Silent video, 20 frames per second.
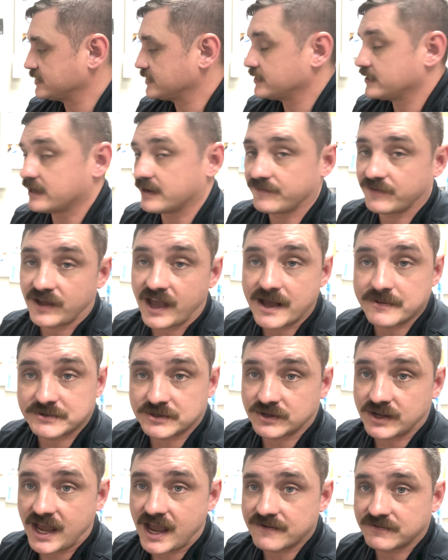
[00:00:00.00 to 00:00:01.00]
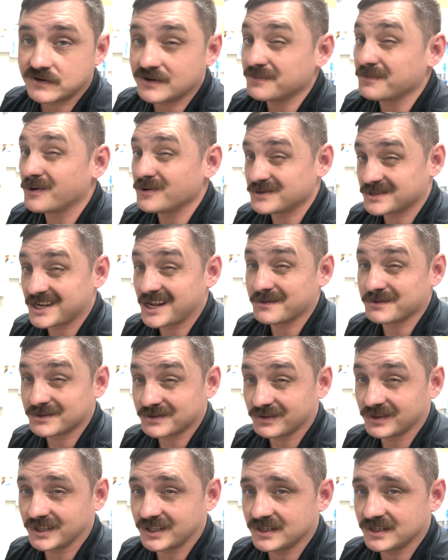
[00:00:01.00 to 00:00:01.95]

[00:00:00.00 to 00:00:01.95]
And if you absolutely have to, most times it's really